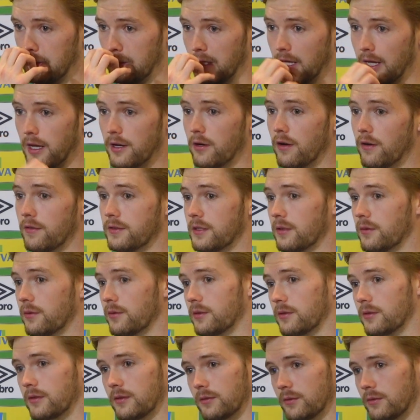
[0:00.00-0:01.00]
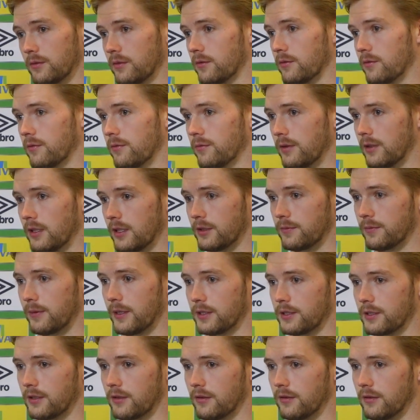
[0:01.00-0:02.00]
Yeah, no, obviously it was, it was a really
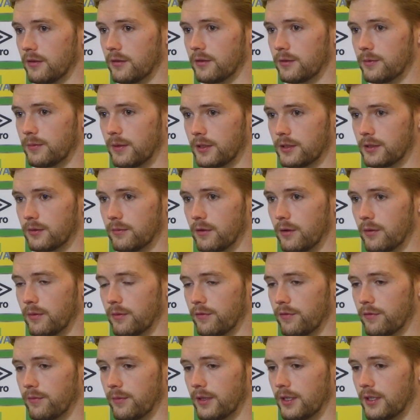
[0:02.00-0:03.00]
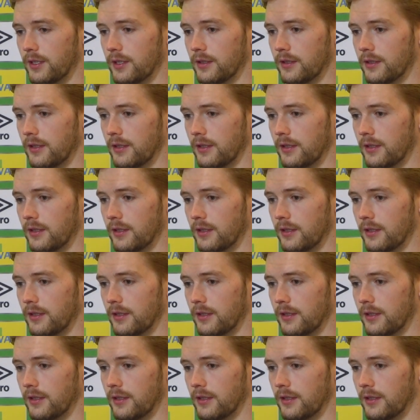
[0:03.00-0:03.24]
special special moment for me.